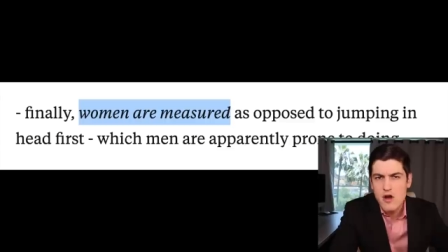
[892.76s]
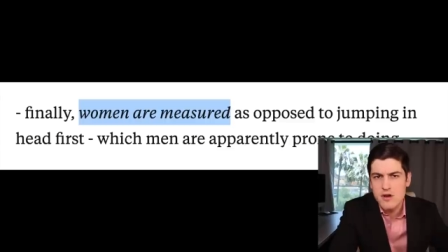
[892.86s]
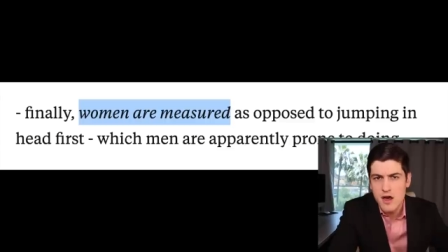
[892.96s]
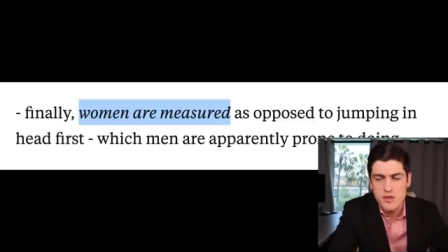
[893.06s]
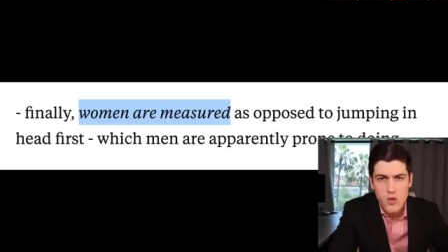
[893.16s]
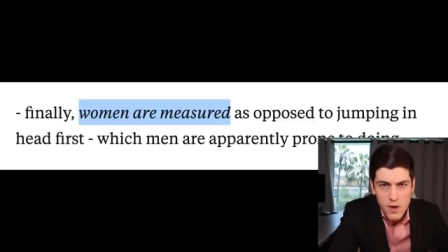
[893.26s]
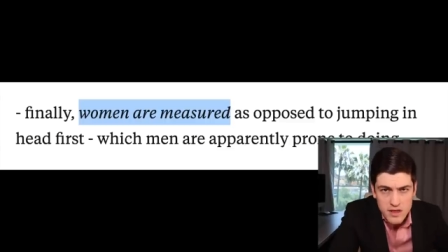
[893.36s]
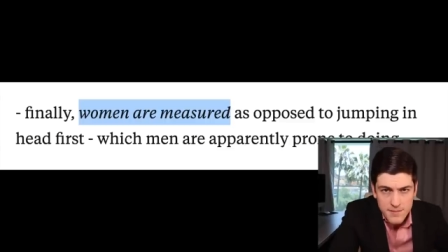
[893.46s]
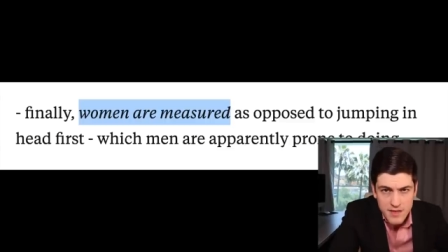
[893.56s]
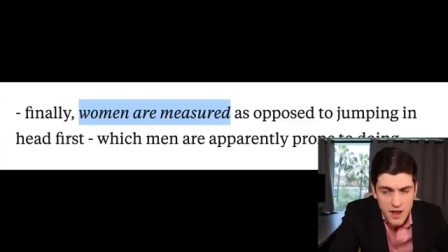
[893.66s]
They are not throwing
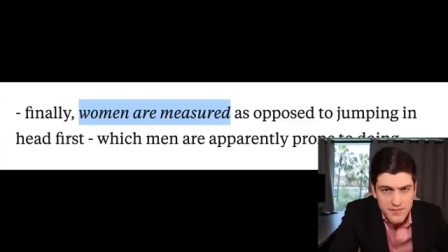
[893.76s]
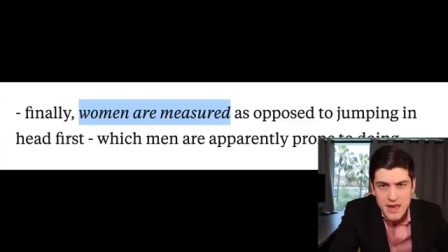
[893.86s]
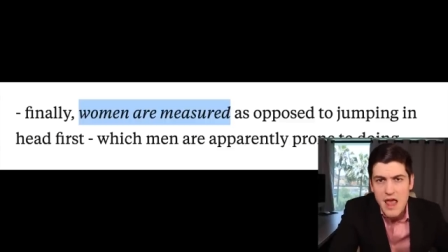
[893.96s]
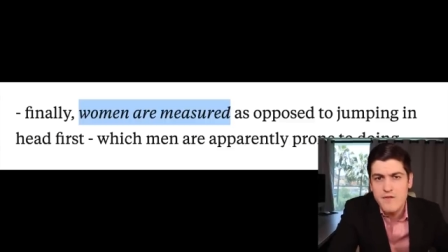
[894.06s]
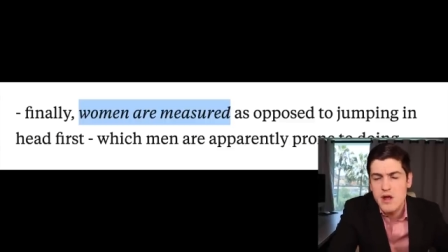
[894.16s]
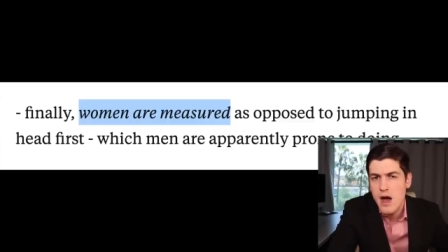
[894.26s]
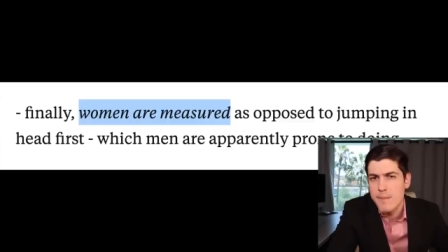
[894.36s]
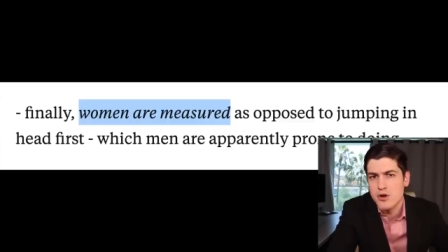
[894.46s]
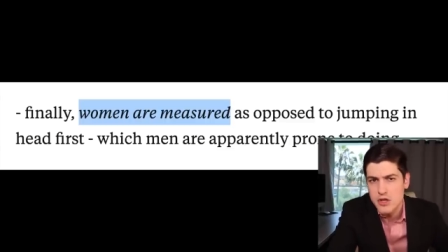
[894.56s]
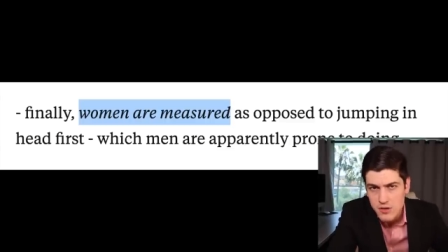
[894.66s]
themselves at every
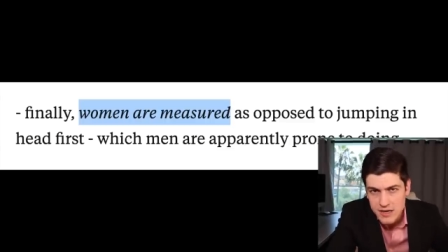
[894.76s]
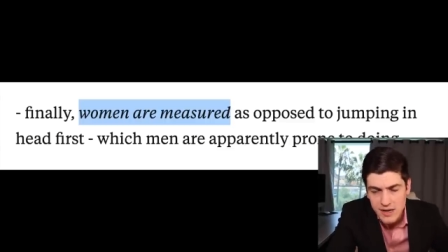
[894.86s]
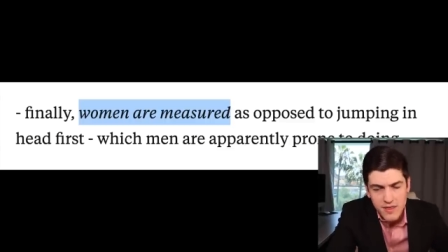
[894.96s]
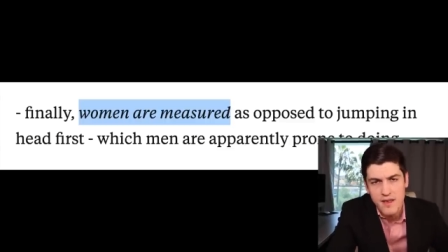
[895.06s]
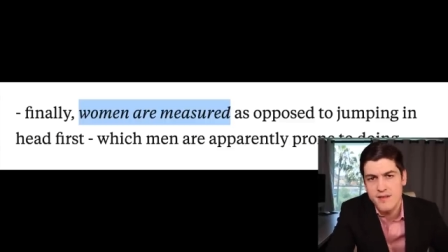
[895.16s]
opportunity they